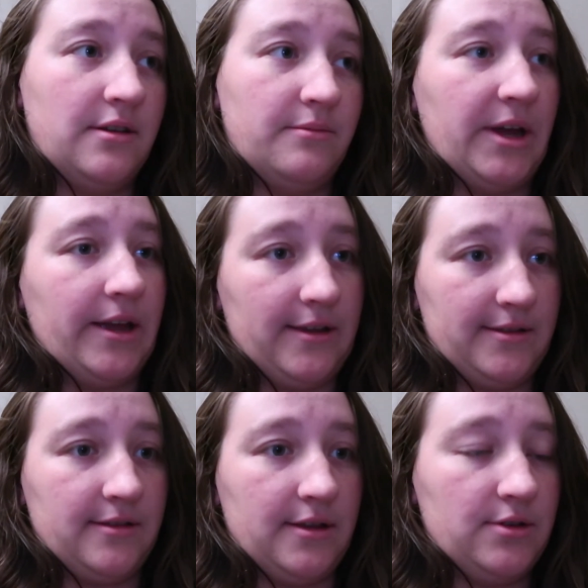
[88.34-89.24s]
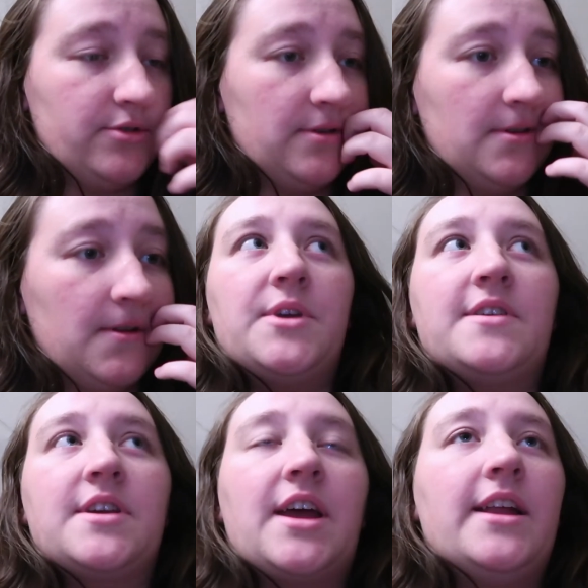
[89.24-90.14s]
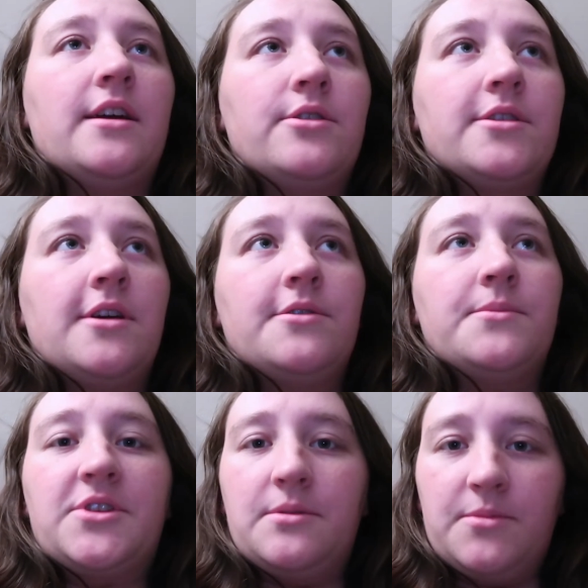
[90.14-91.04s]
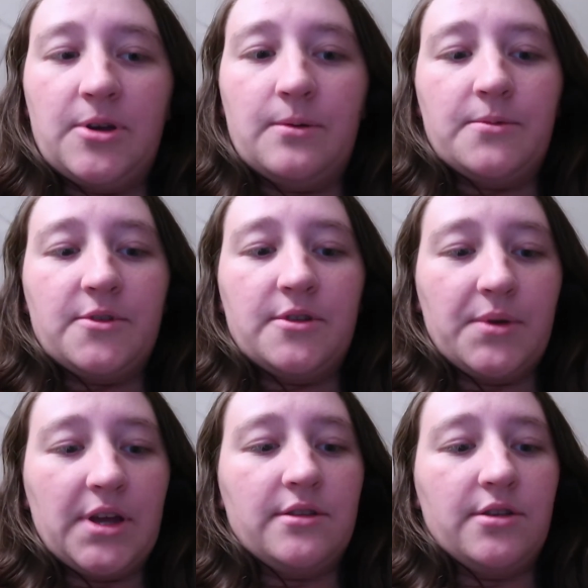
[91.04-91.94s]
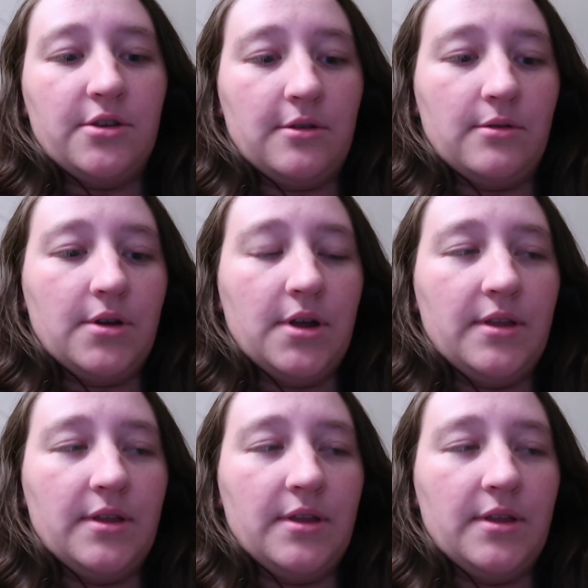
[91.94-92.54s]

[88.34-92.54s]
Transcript: of my isolation, because it kind of goes off from symptoms a bit too.